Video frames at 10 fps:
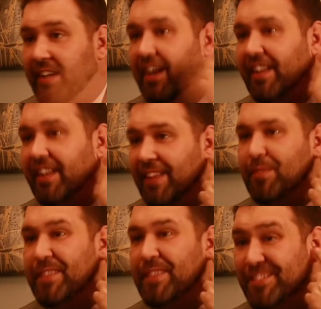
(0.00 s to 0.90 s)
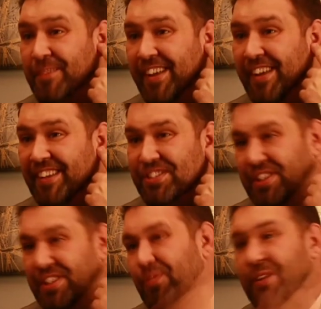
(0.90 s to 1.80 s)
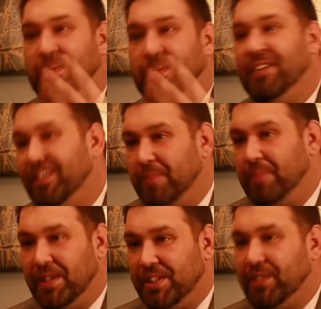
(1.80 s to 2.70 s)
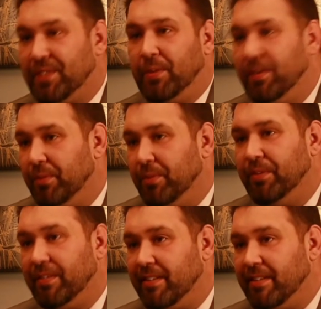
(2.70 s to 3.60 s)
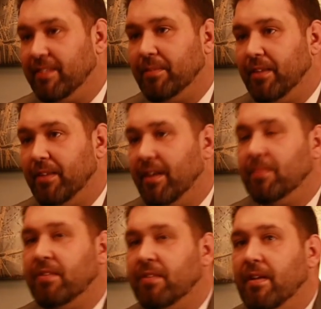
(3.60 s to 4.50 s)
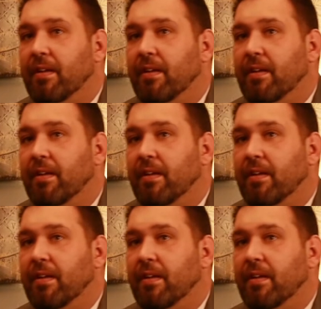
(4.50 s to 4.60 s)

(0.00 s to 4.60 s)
Kind of gave you peace of mind because you're not worrying about your next paycheck the way you do in real estate sometimes.